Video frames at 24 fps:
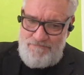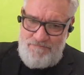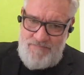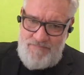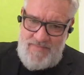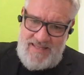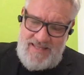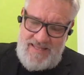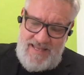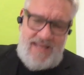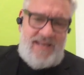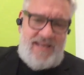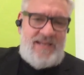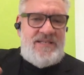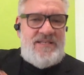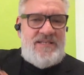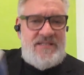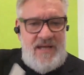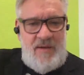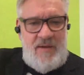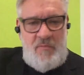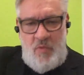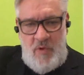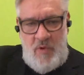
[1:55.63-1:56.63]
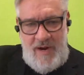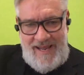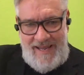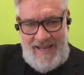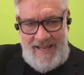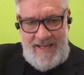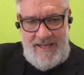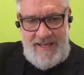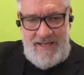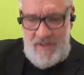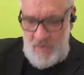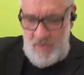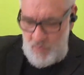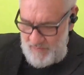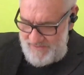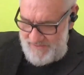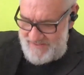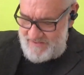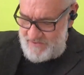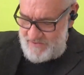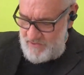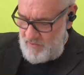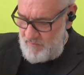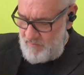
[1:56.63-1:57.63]
Yet in some way, we
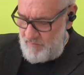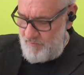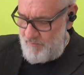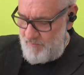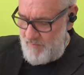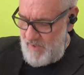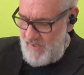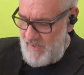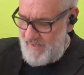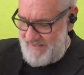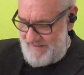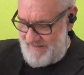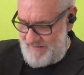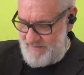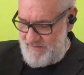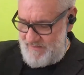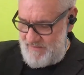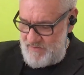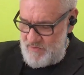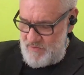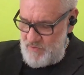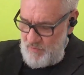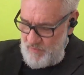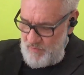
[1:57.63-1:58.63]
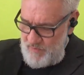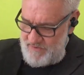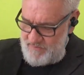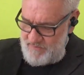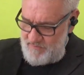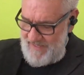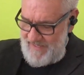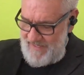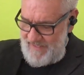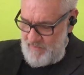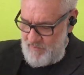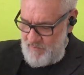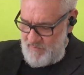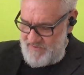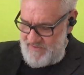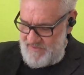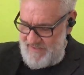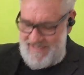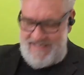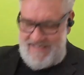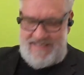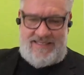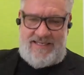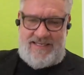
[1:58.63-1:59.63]
still market tourism like it was
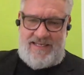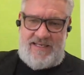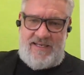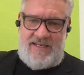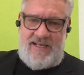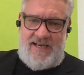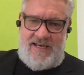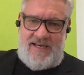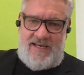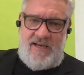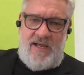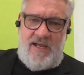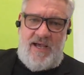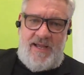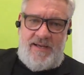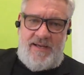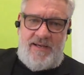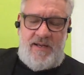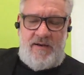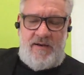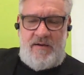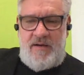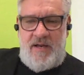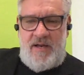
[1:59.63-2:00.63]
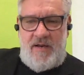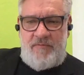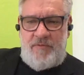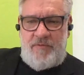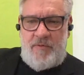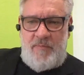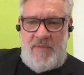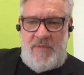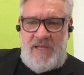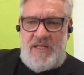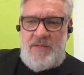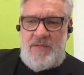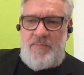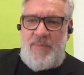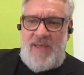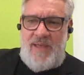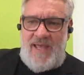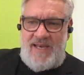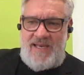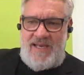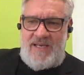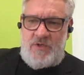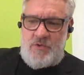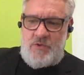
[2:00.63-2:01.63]
1999. And for me, the
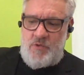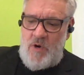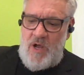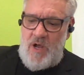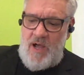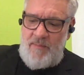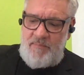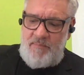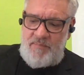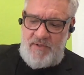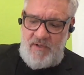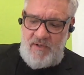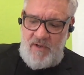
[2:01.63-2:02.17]
penny dropped